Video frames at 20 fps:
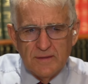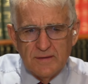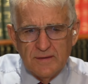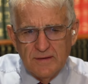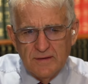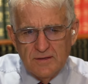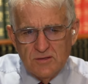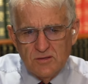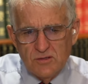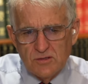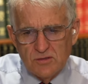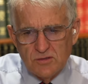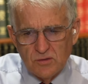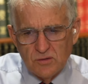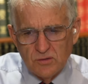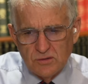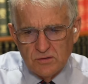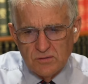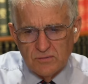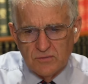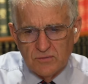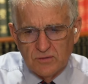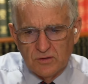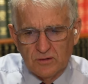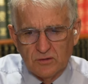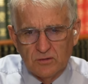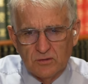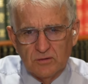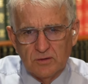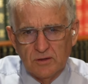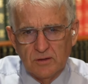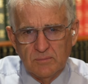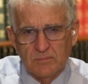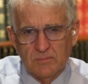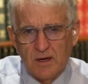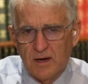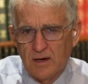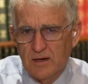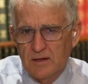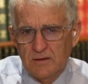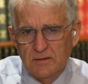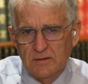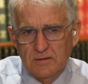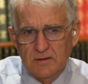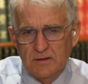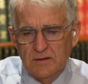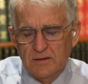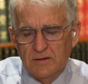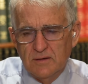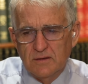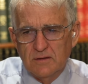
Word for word: These sorts of things seem only